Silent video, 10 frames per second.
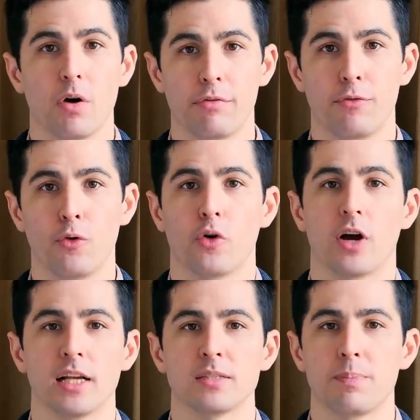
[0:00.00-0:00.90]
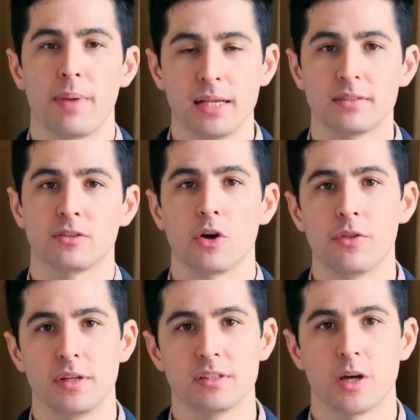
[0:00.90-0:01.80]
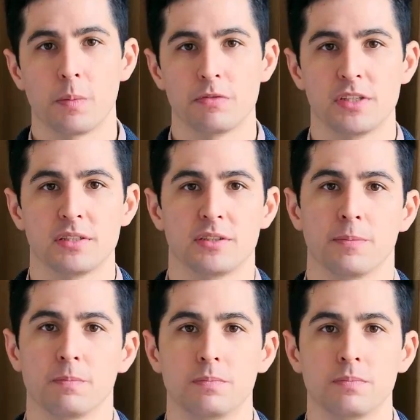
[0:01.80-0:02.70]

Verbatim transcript: of the forecast based on this type of system.